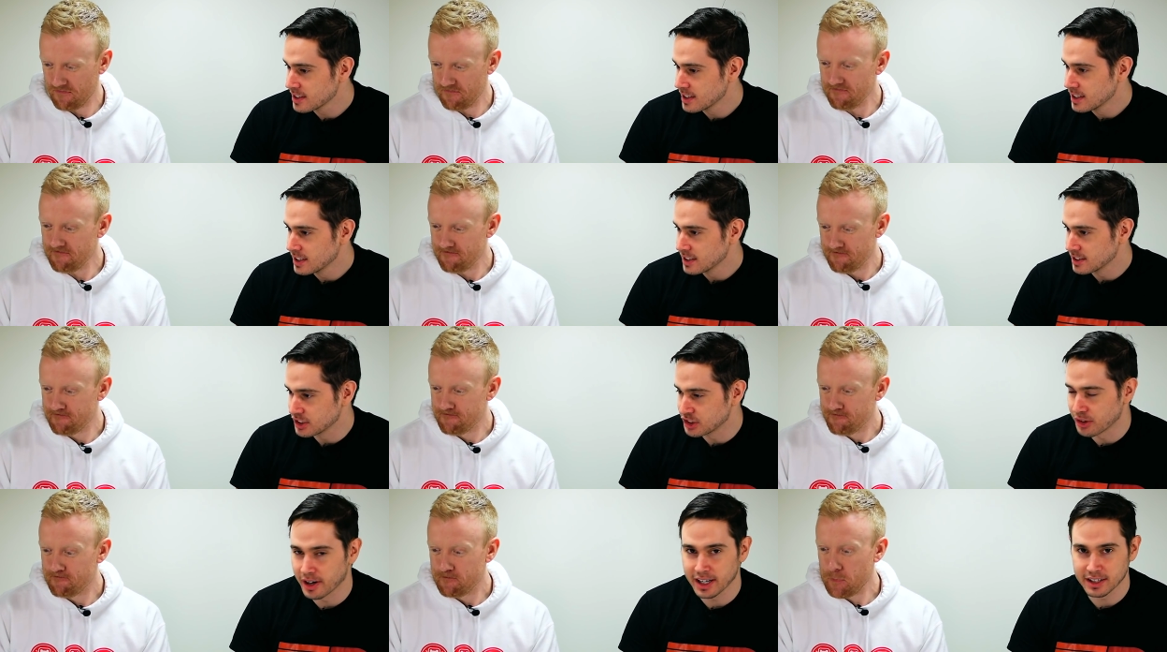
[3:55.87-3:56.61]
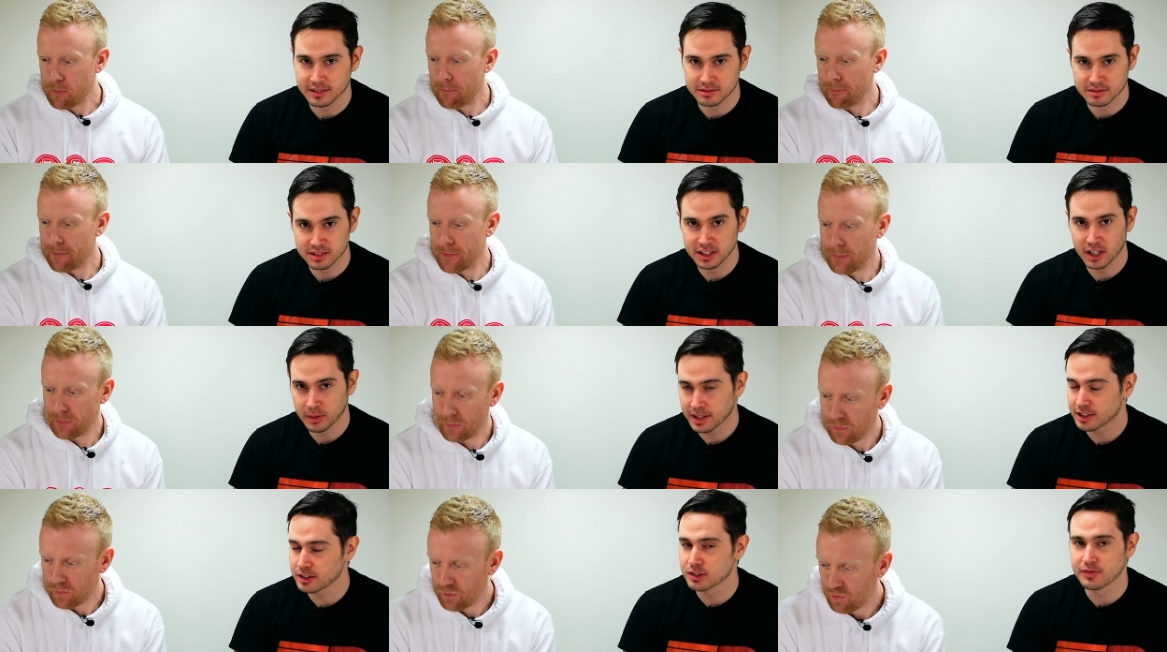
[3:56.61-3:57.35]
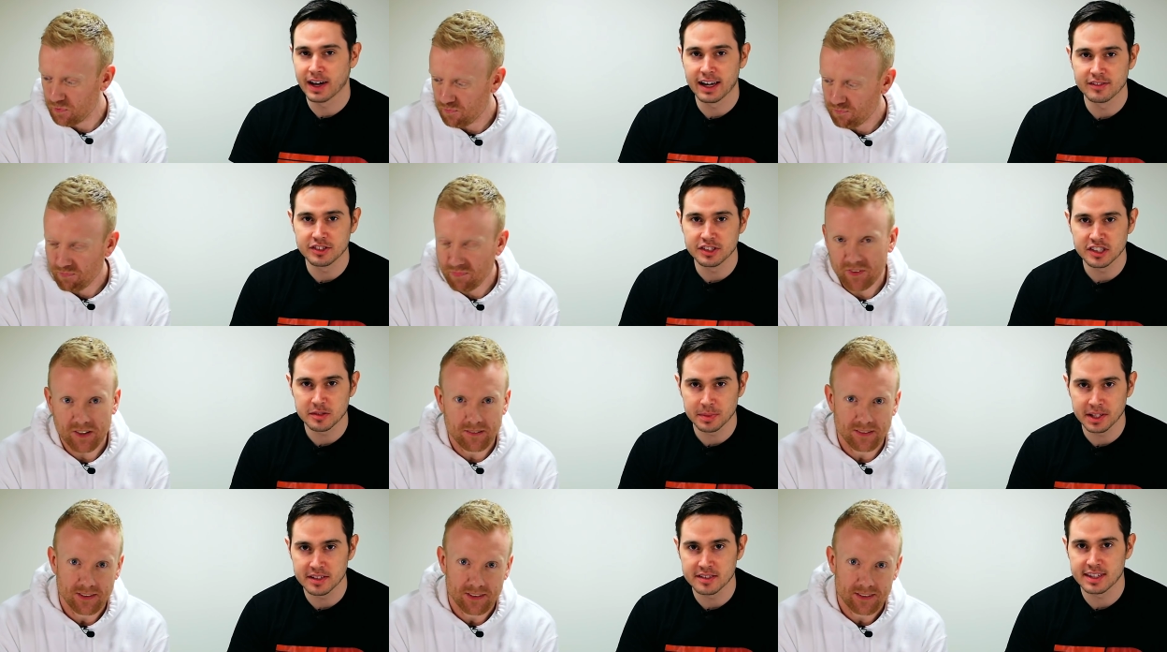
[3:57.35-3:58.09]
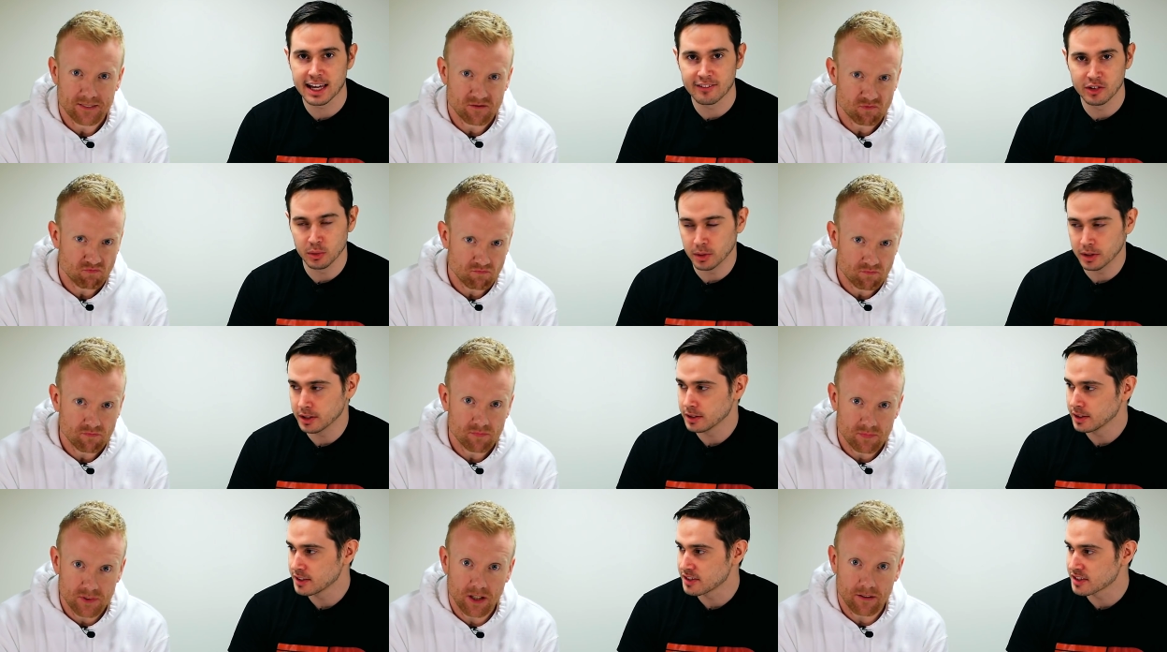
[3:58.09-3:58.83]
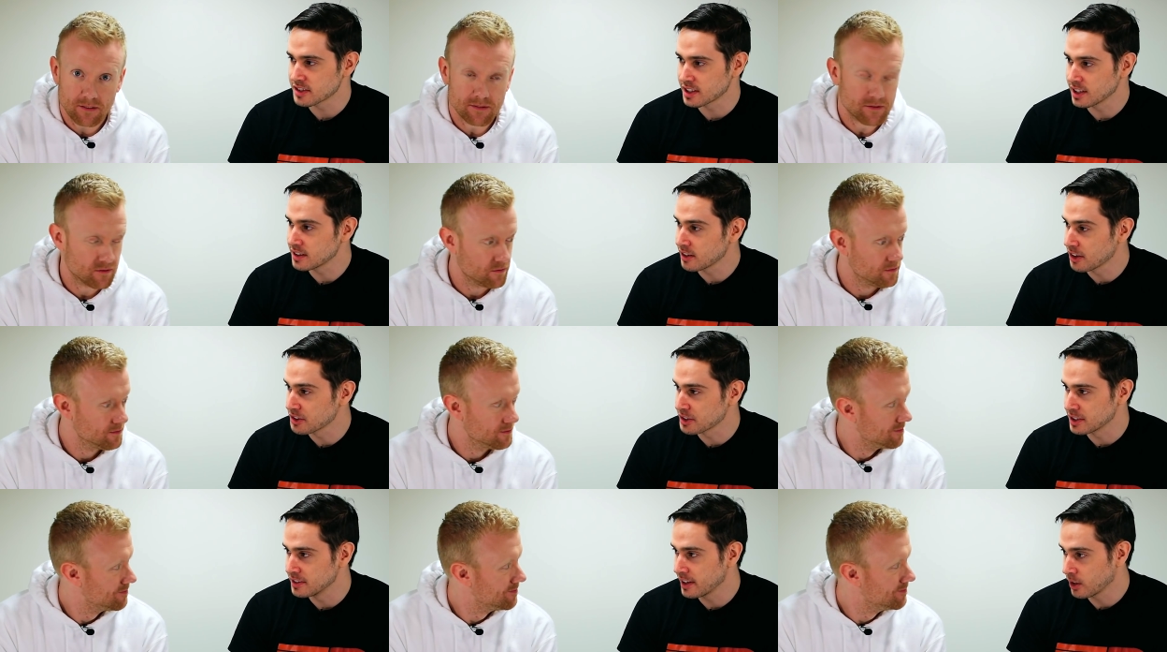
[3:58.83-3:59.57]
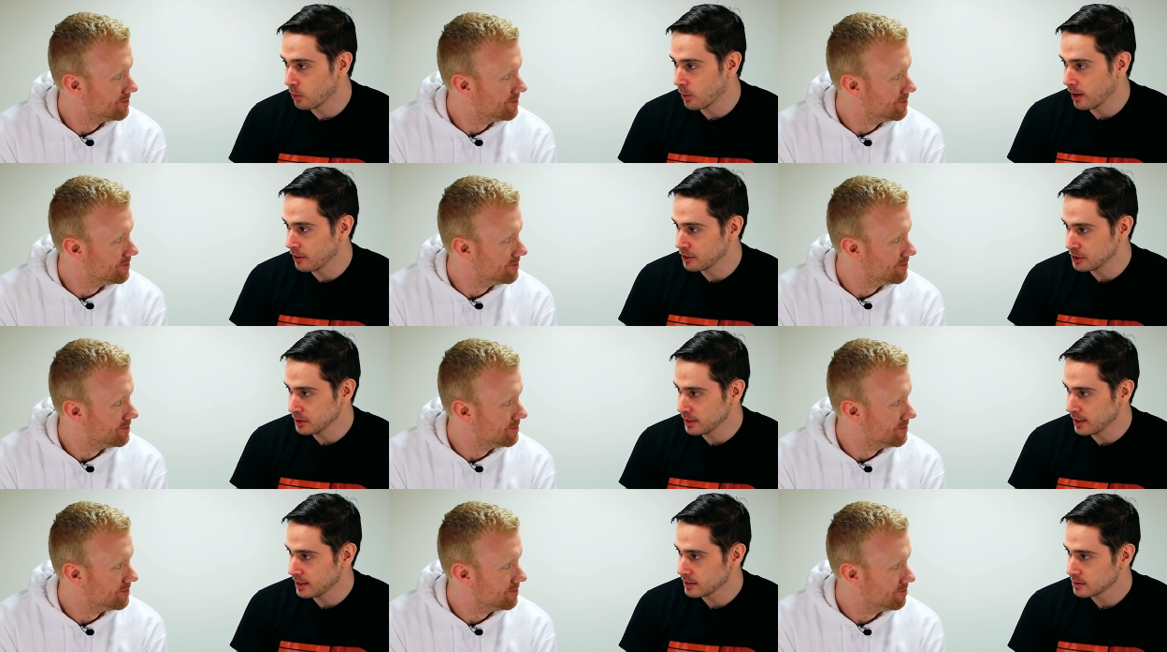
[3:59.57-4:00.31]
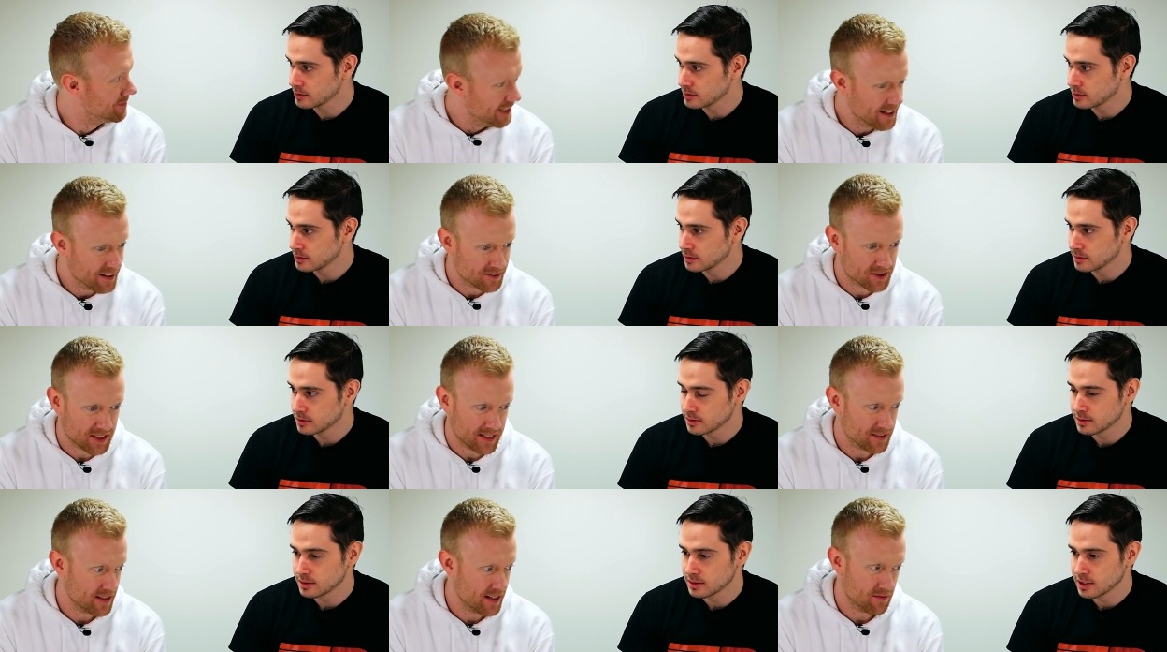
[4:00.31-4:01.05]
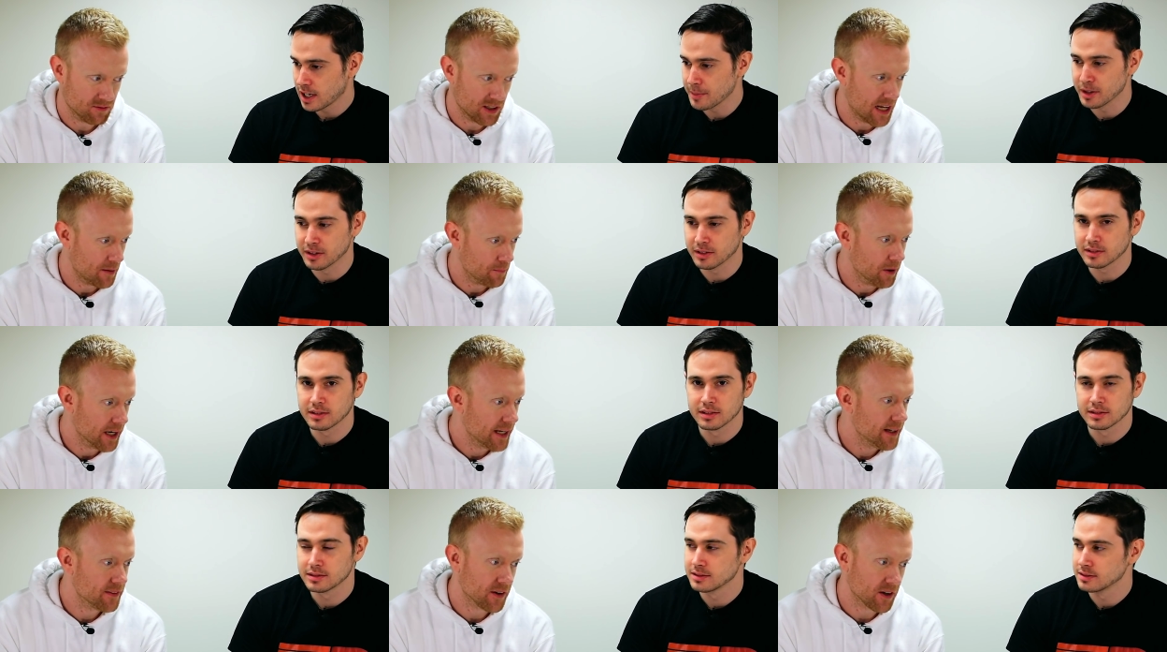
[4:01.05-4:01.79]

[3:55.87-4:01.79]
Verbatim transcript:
Speaker 1: mm-hmm. to try and you know get those 5G speeds to everyone. It's just it's also gonna take a while to do that. Yeah, it's gonna end I mean, money, and